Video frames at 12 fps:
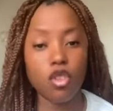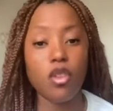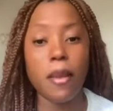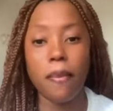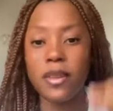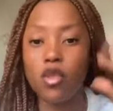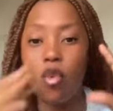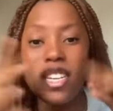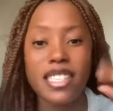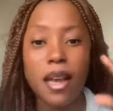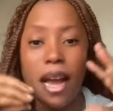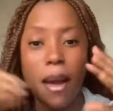You, the person
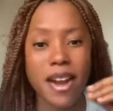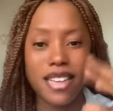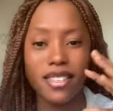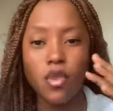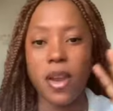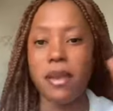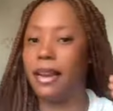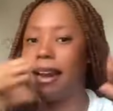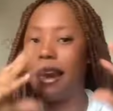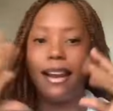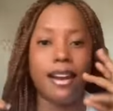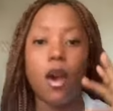who the camera see when,
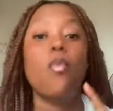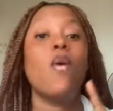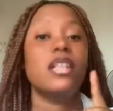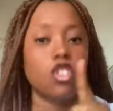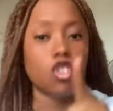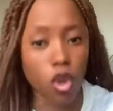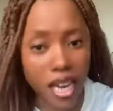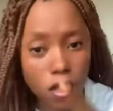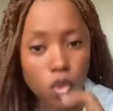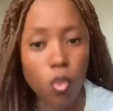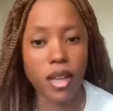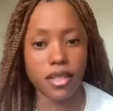what is your
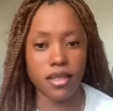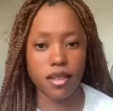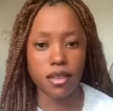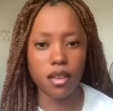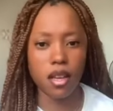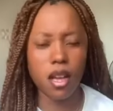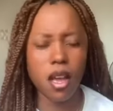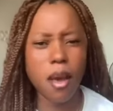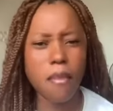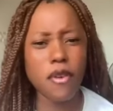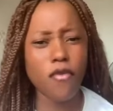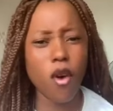net worth?
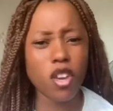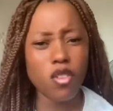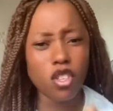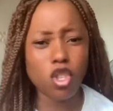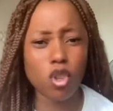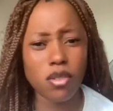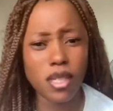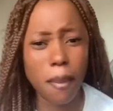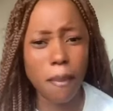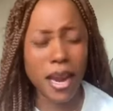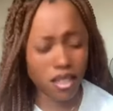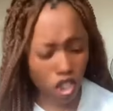Before you insult
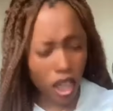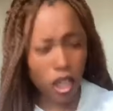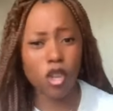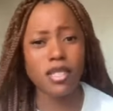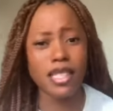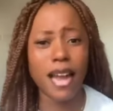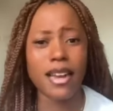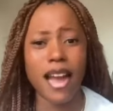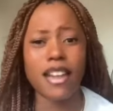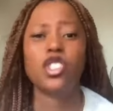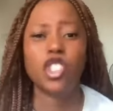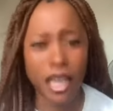somebody, check your
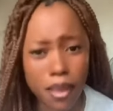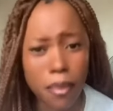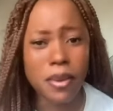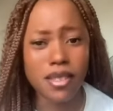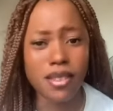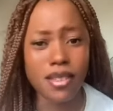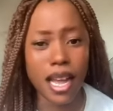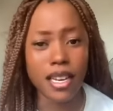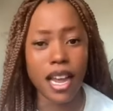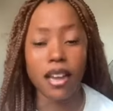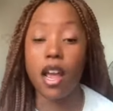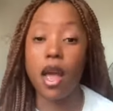standard, check the person's
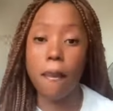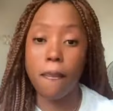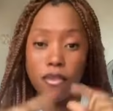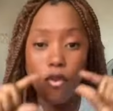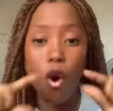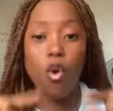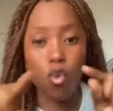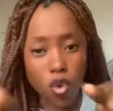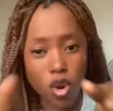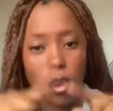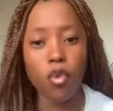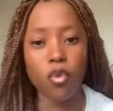standard before
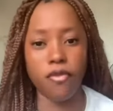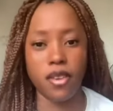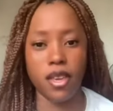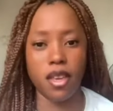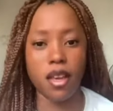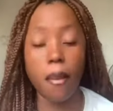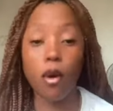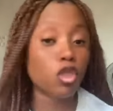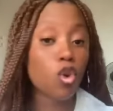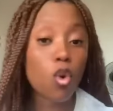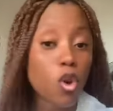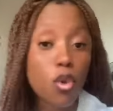Ugunu Hufi.
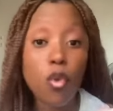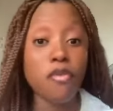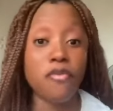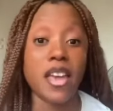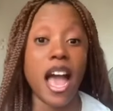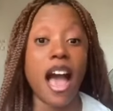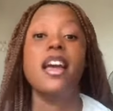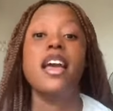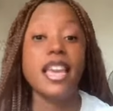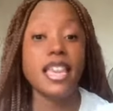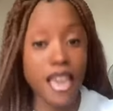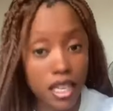Because Ugunu Hufi,
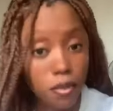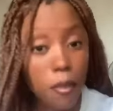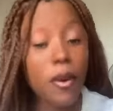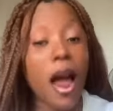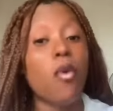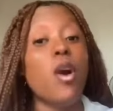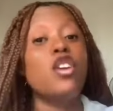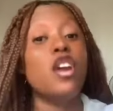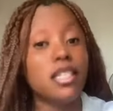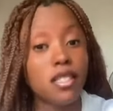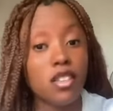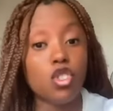yes, people are going to
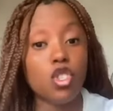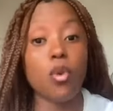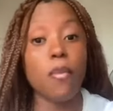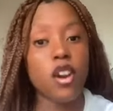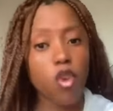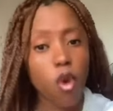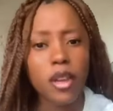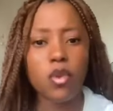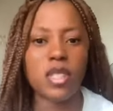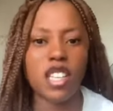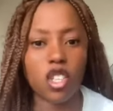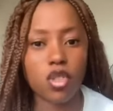listen to you, but nobody
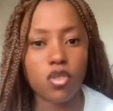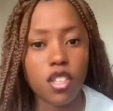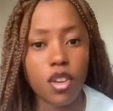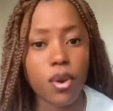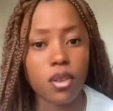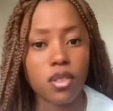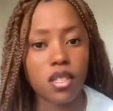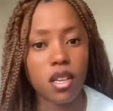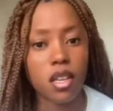will take you serious.